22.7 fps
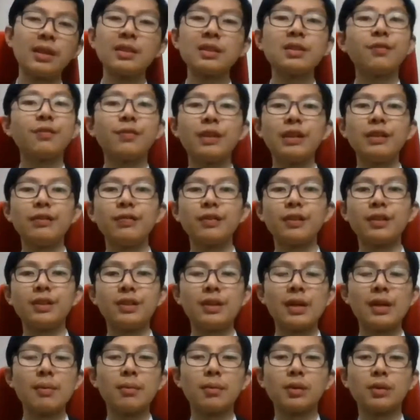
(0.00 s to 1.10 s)
It's a very fun
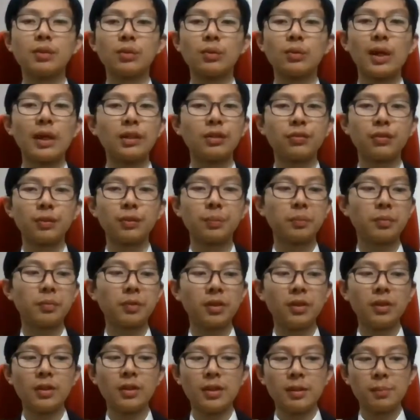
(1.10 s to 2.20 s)
drama to watch, for
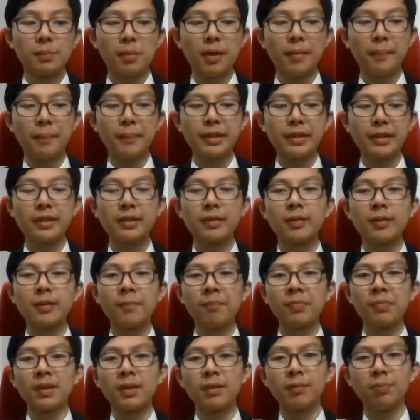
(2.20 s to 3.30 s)
my opinion.
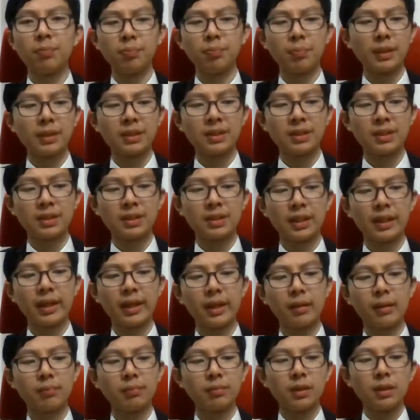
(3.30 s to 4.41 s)
But
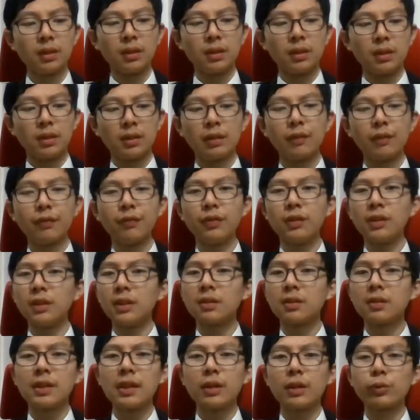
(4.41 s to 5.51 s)
uh,
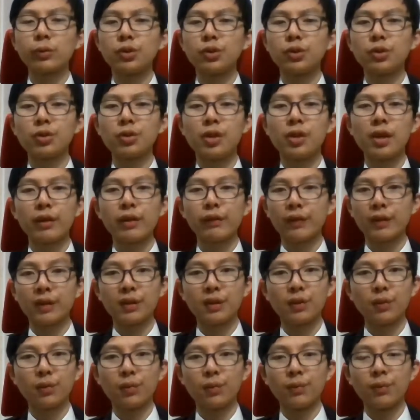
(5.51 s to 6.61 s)
definitely, I would choose
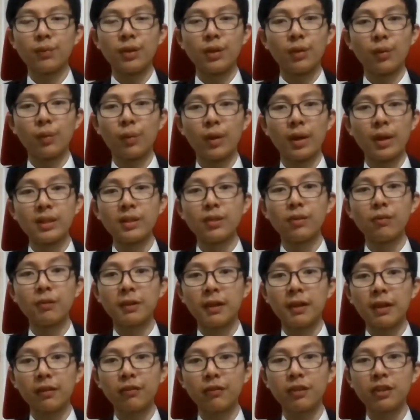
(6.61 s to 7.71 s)
Godfather One over
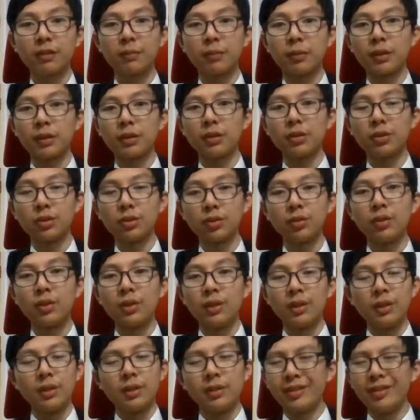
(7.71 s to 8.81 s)
Godfather Part Two.
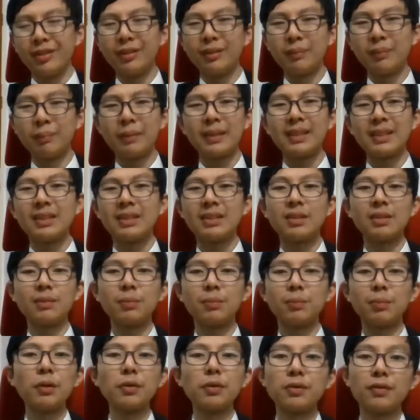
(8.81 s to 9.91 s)
Well, but
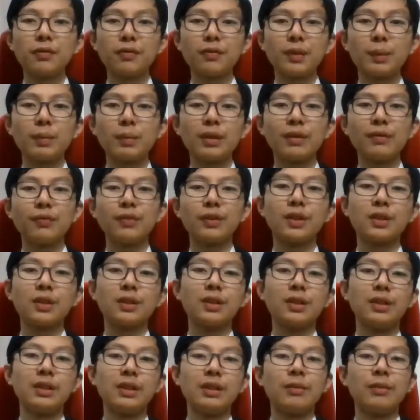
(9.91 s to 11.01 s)
both of them
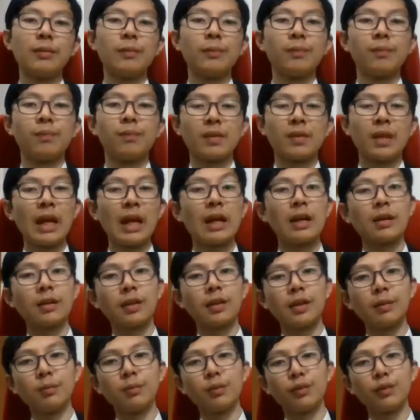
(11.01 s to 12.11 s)
definitely are
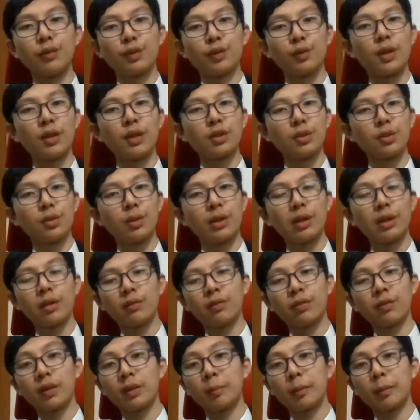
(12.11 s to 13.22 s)
great movies to watch. So
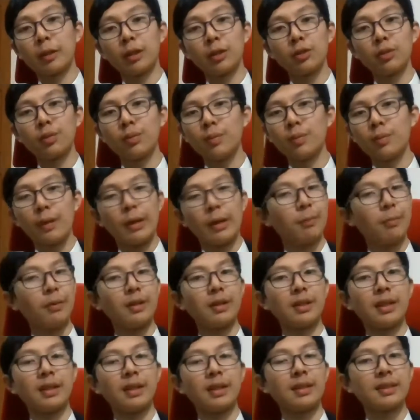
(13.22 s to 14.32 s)
Godfather Part Two, maybe
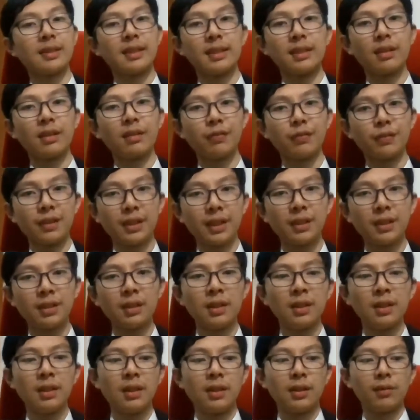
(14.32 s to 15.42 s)
like a ten out of ten.
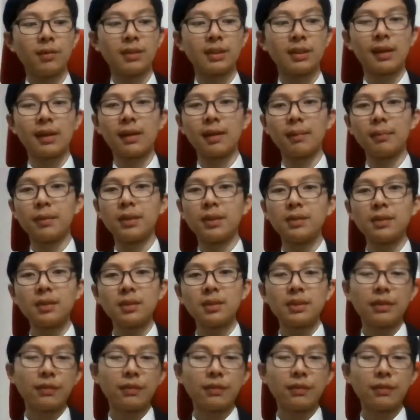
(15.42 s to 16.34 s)
Would recommend it.